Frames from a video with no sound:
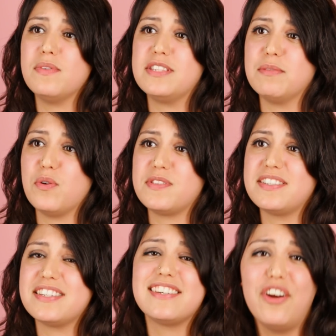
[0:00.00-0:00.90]
It was the
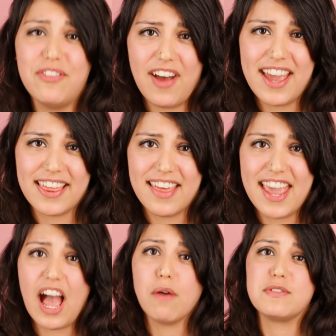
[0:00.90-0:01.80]
most terrifying
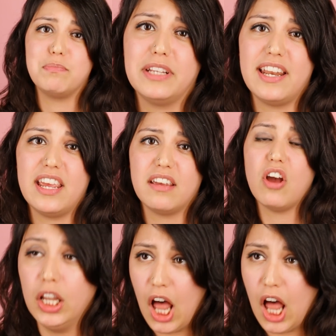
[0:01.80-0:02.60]
thing. I was bleeding a